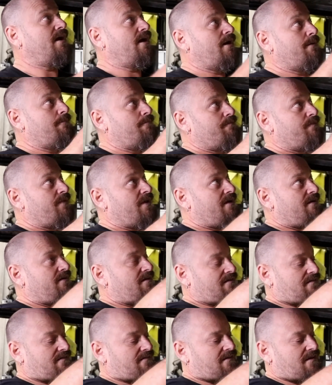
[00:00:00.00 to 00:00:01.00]
Um,
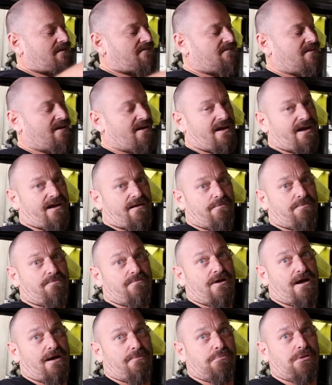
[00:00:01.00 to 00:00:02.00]
it's then had a,
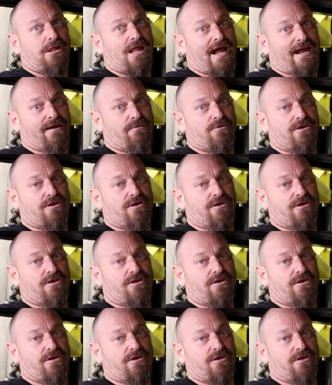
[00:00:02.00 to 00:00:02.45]
a plate